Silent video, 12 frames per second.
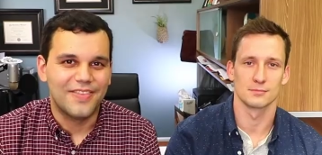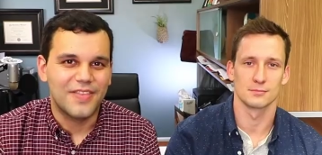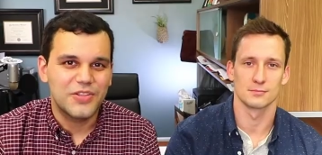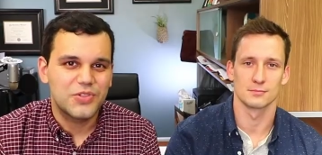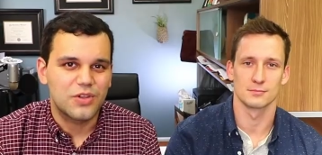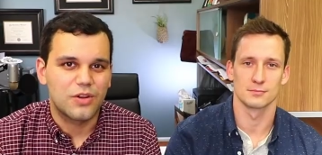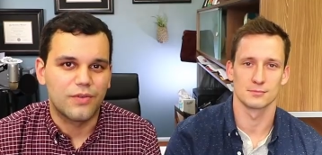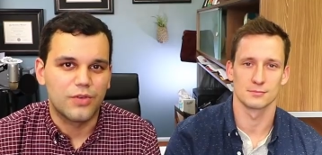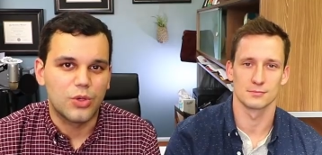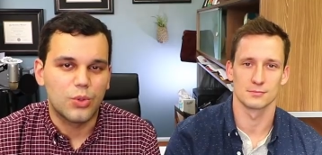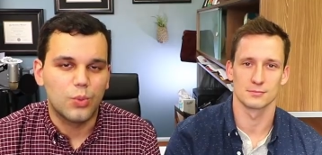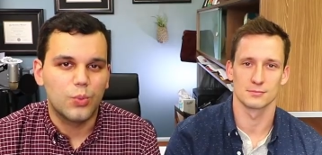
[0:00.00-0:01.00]
Speaker 1: In this
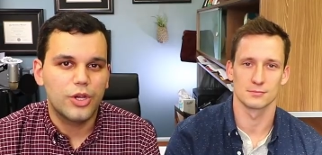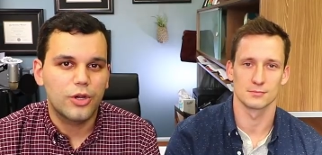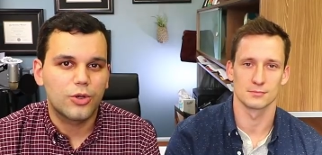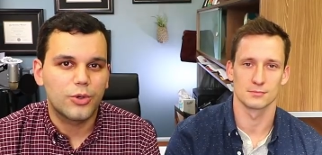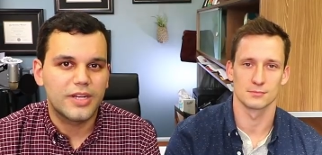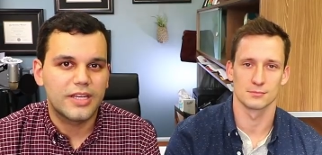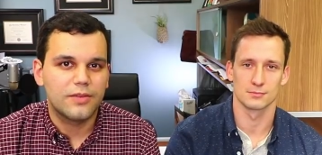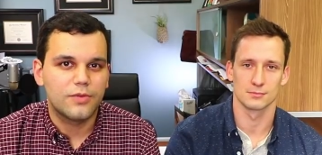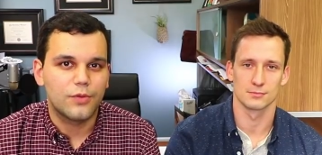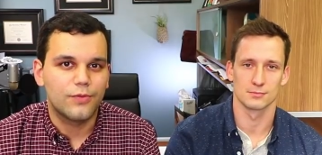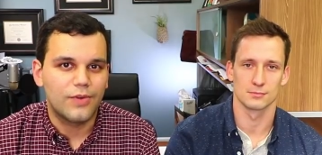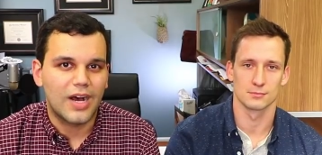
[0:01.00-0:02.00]
interview, we are going to
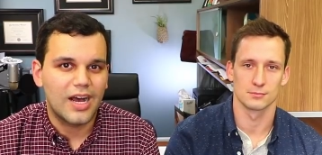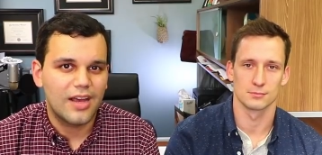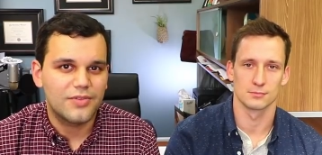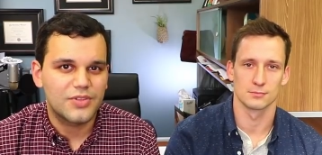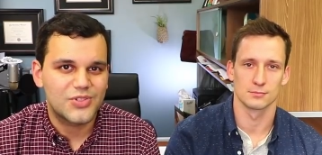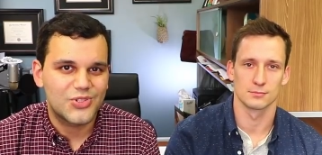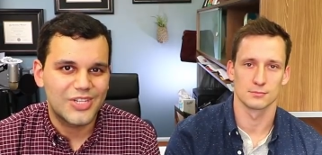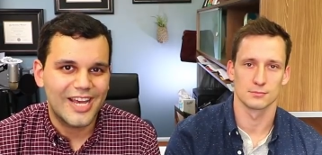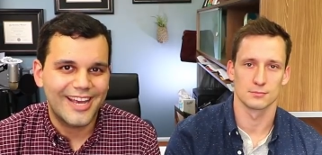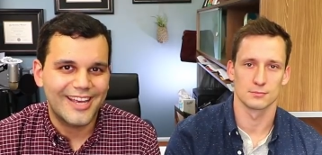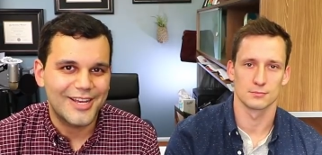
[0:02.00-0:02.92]
give you five C I